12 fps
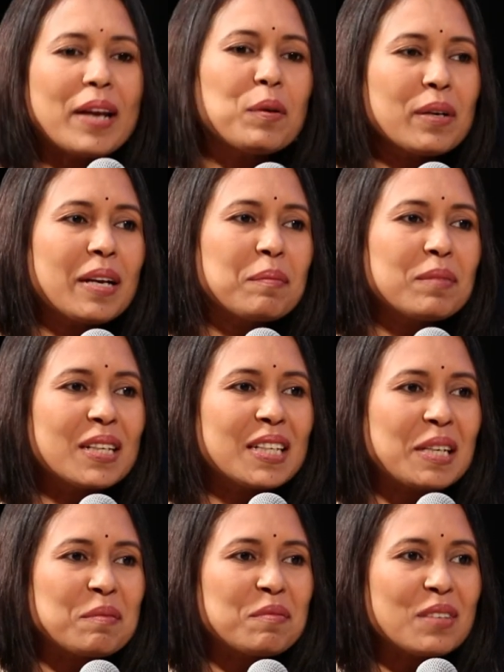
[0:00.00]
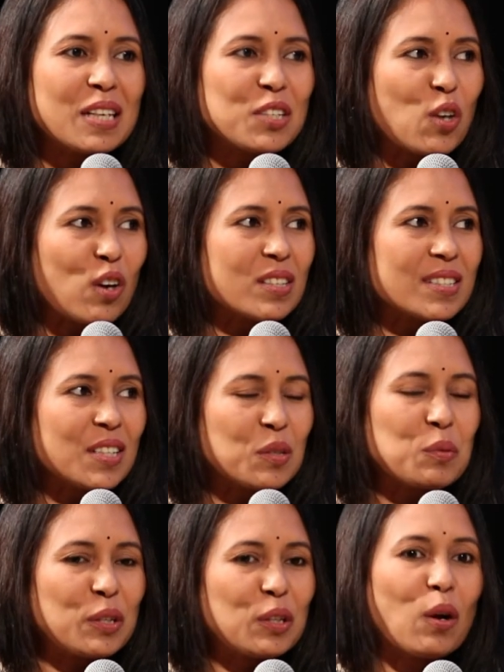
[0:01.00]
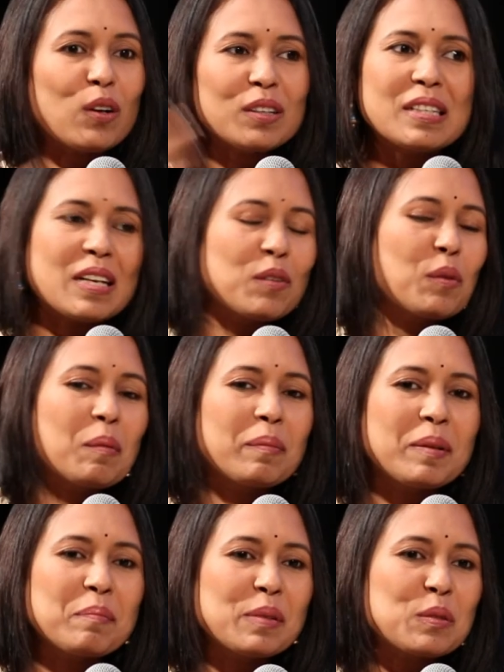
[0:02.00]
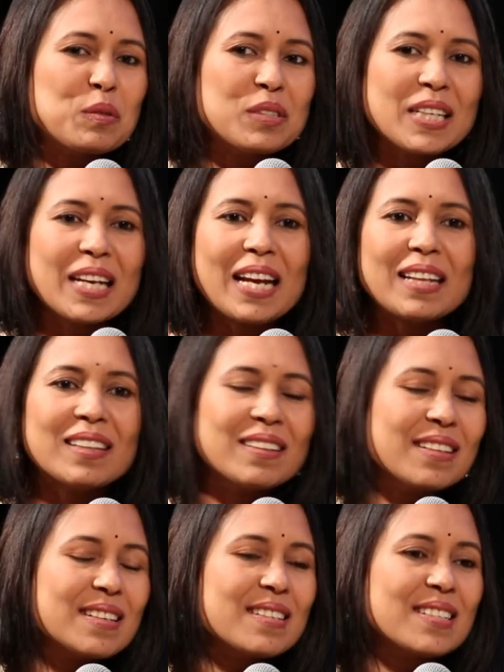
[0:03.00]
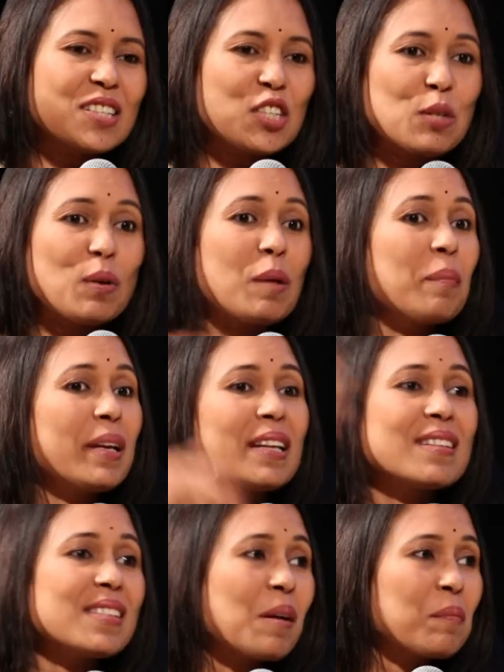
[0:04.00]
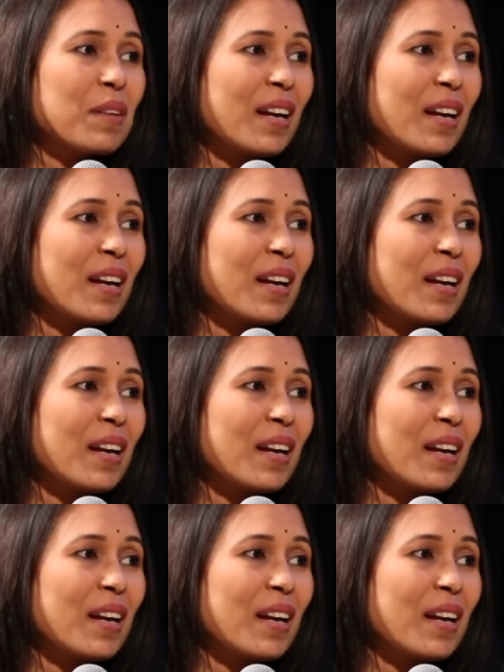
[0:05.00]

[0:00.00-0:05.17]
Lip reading: you gave the name Village Rockstars? We thought there will be music and this, she will be some